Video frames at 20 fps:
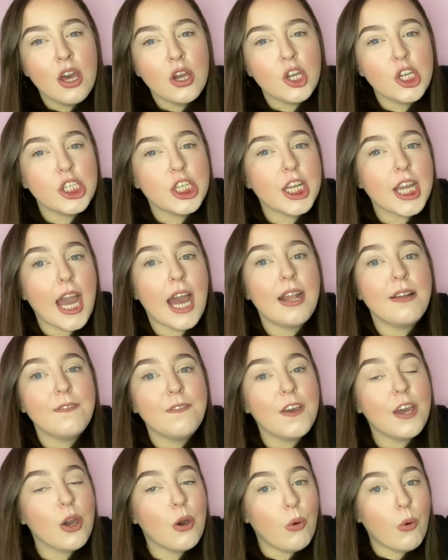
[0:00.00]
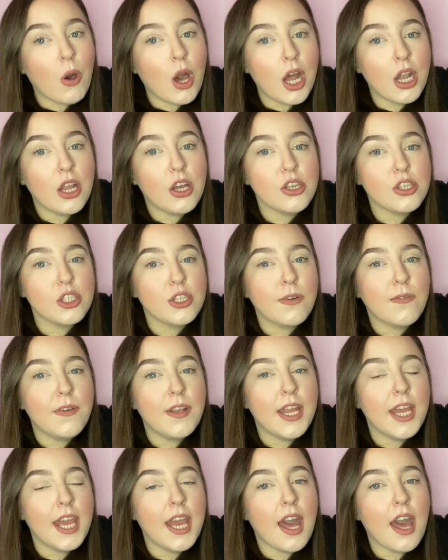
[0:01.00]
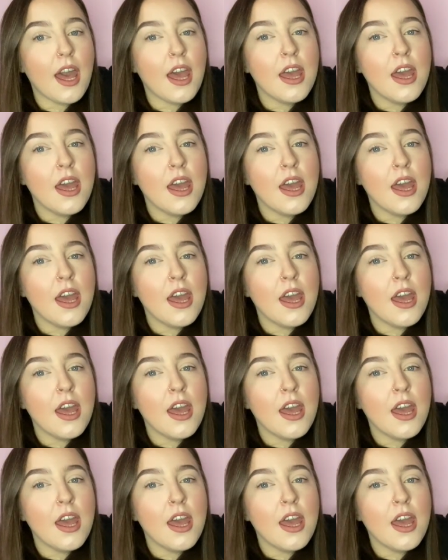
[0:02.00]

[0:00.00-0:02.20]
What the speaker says: because you can fit quite a lot of stuff in here.